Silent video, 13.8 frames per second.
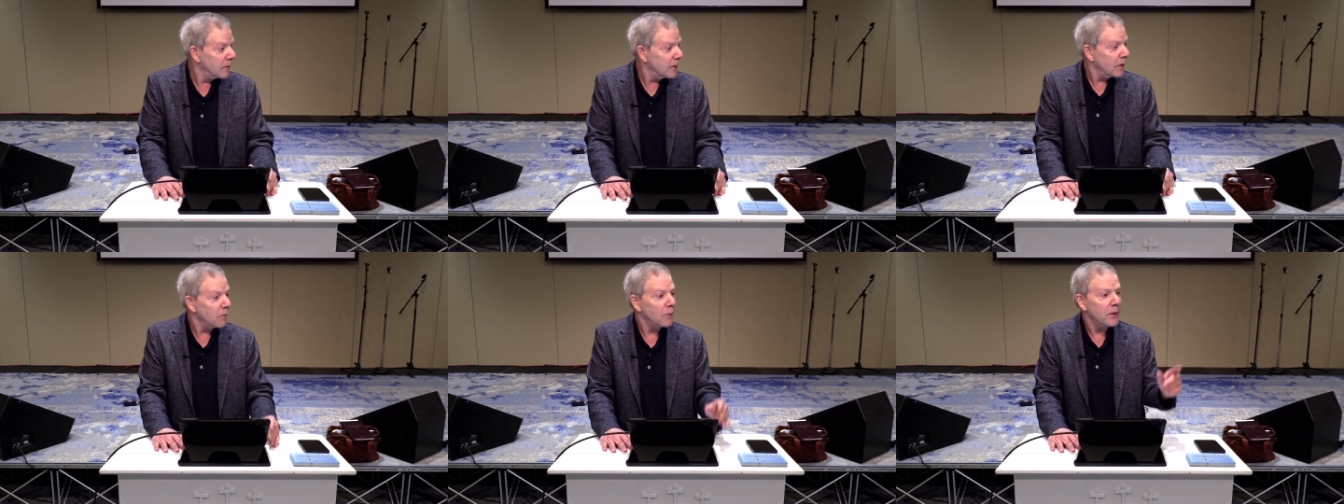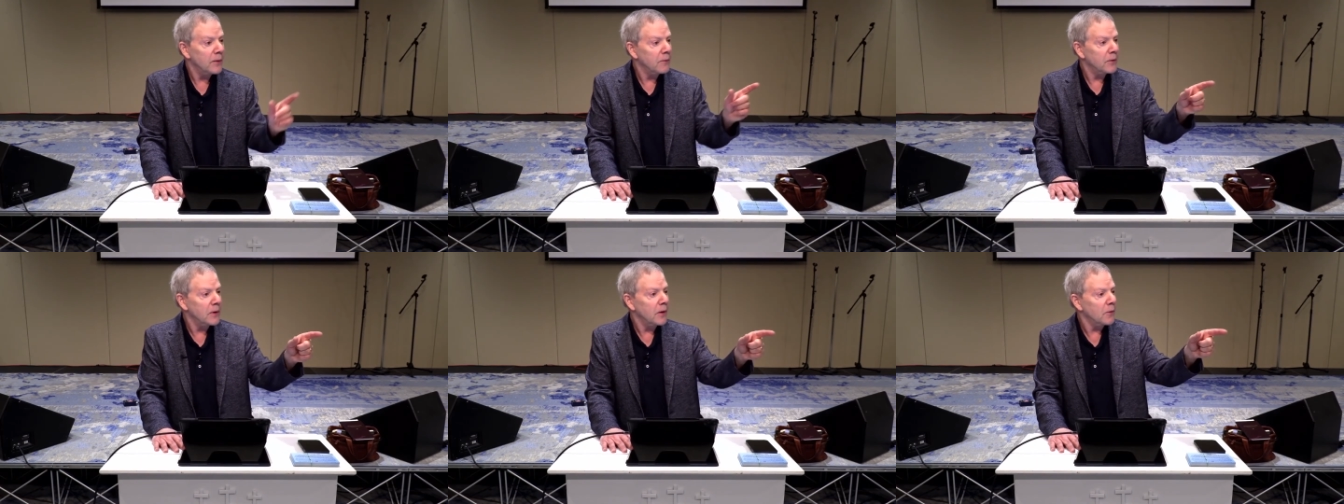What, there
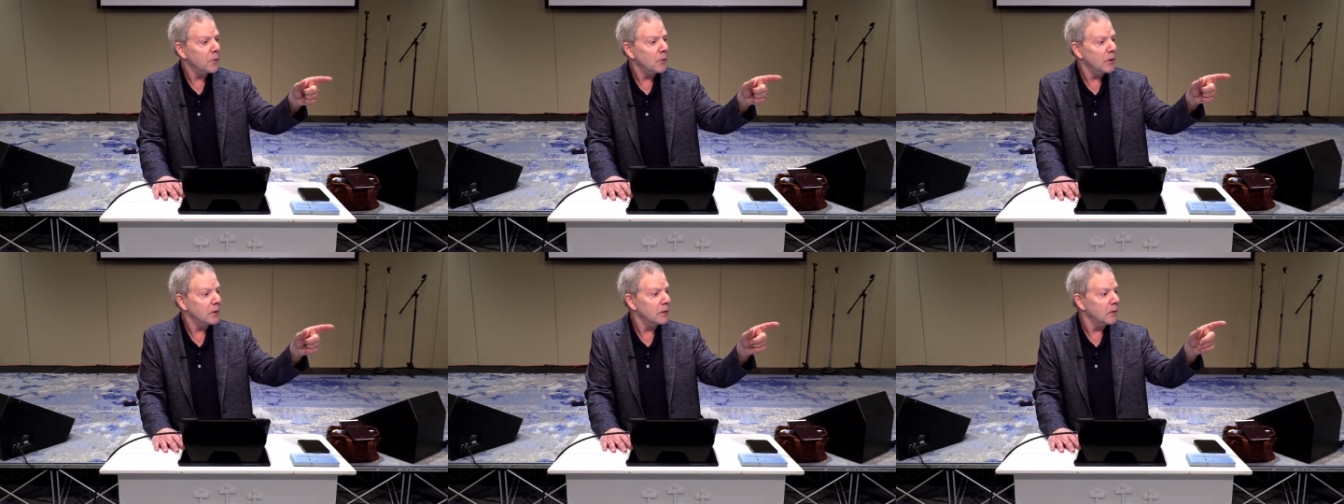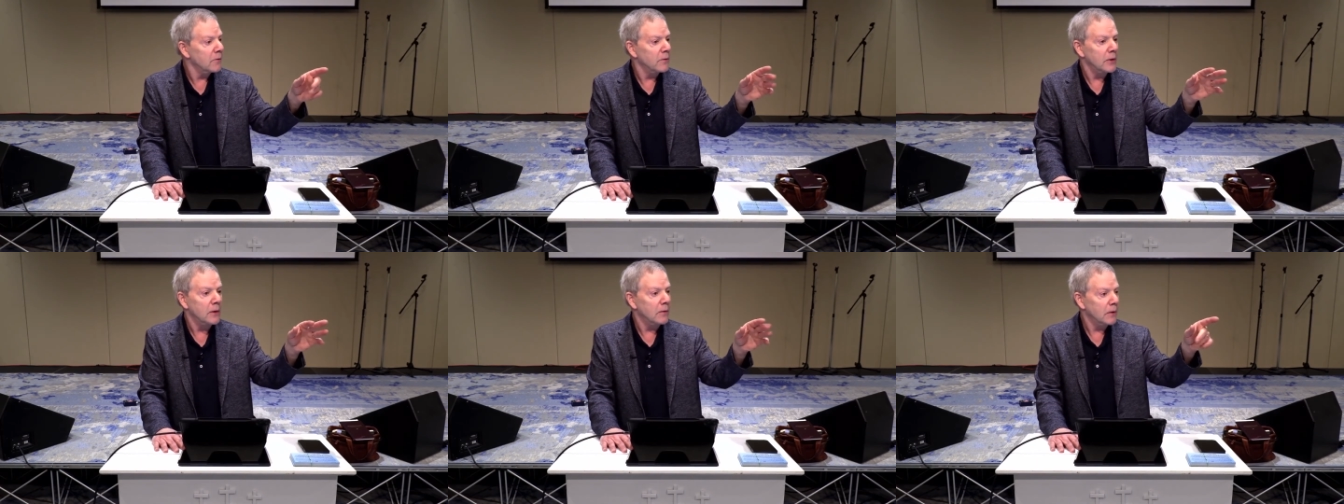was another question
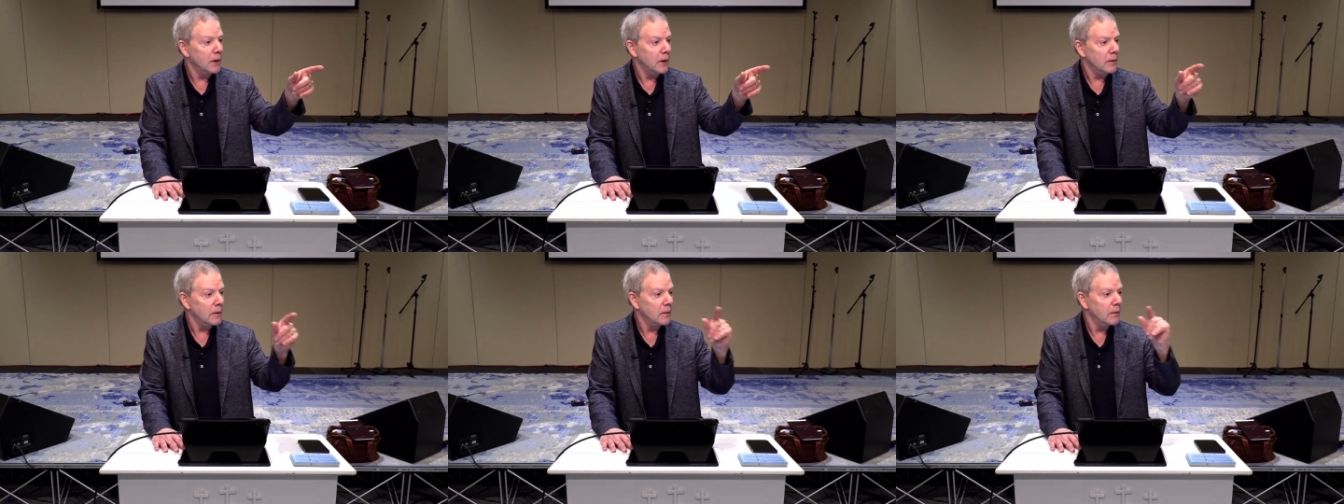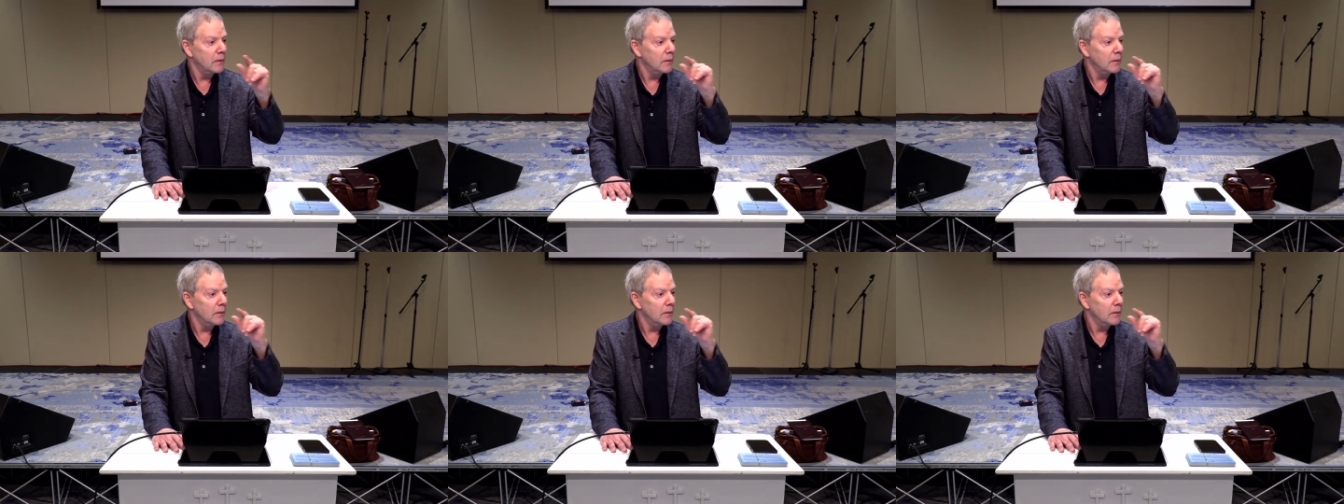over here, yes?